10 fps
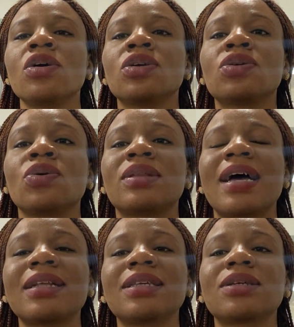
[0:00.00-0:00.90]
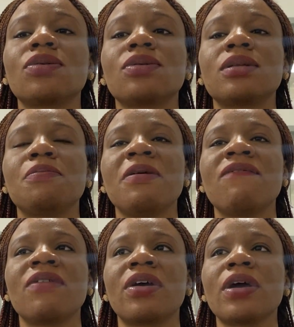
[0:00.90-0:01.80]
So that could be
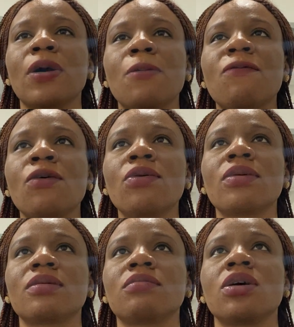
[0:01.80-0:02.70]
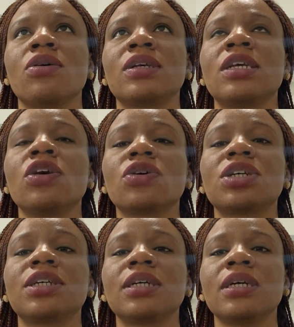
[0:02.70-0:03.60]
very helpful because he or
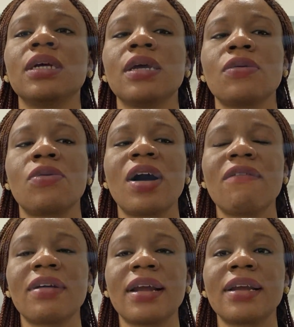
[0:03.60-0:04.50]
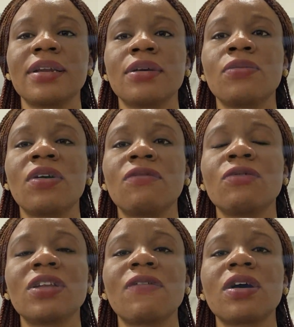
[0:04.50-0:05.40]
she will have an idea
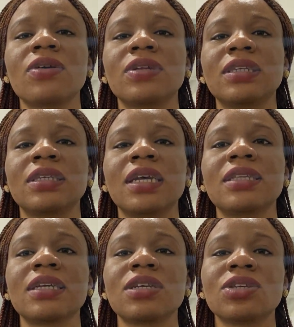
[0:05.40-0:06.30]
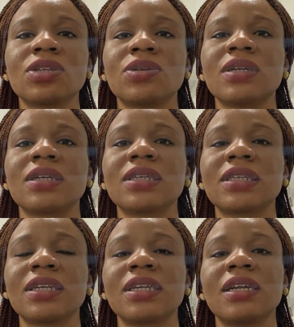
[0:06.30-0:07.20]
which faculties are taking students
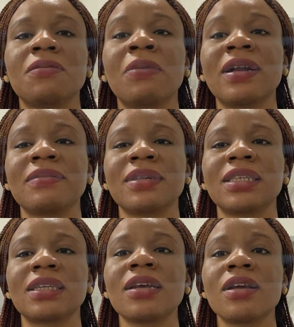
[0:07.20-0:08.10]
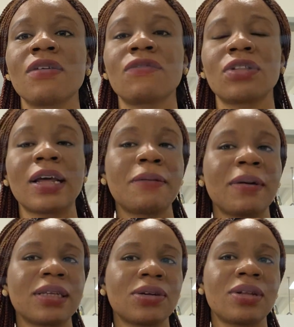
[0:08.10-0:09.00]
in their department for that
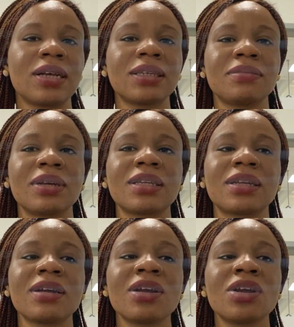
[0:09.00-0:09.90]
particular semester.